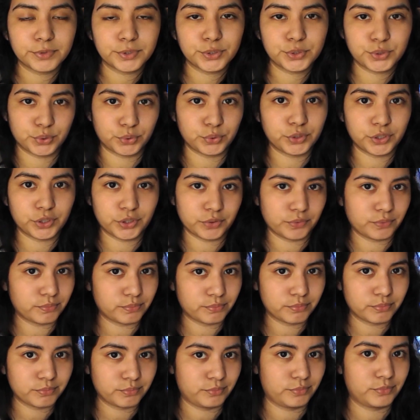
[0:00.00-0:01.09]
to your
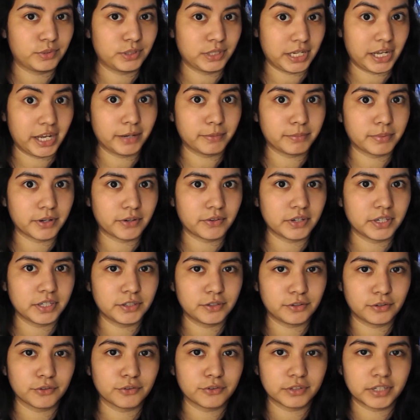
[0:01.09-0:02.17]
library,
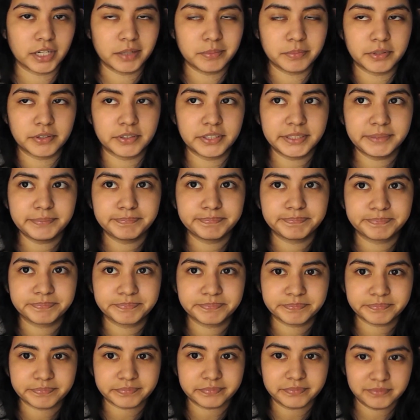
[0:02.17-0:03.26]
your local library,
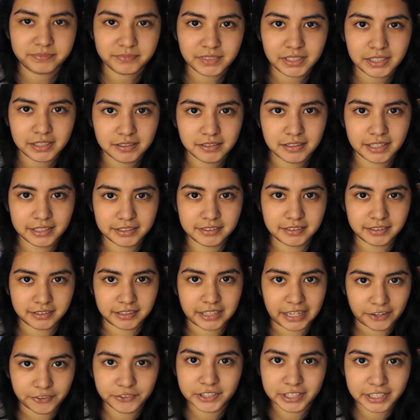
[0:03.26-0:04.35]
like the
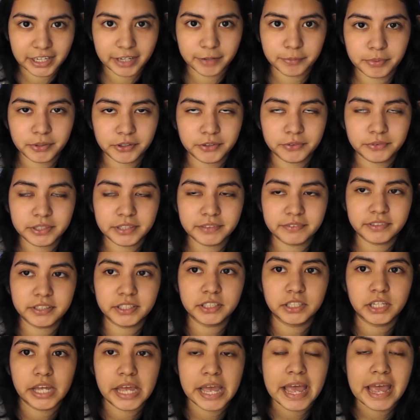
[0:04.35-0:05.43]
county library or
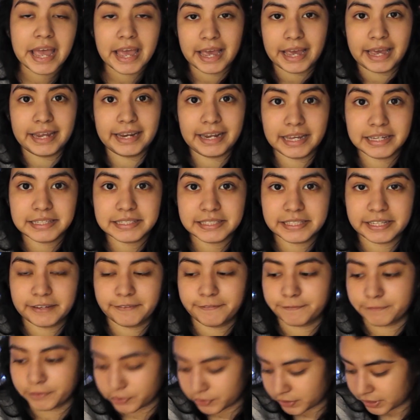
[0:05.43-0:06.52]
whatever, and ask
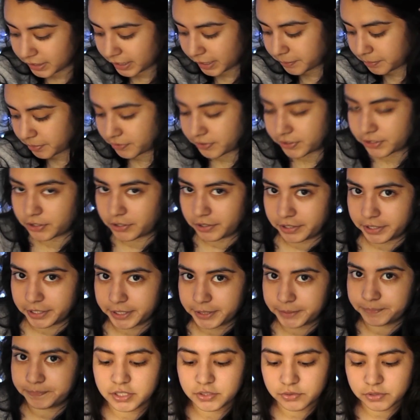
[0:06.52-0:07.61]
them for a library
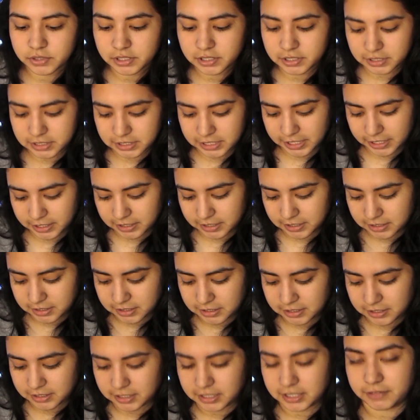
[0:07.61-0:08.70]
card, this is what it looks like
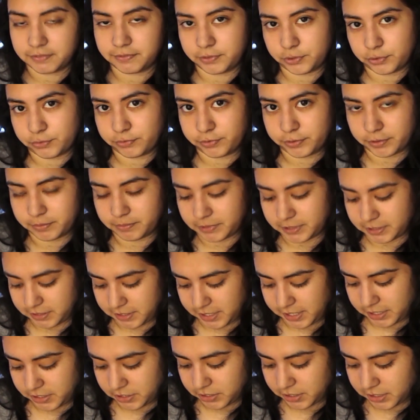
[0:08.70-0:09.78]
if you're from Los
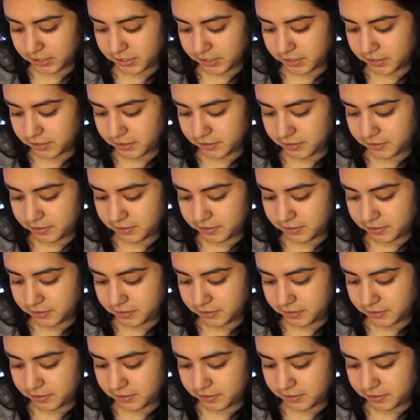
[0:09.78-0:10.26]
Angeles.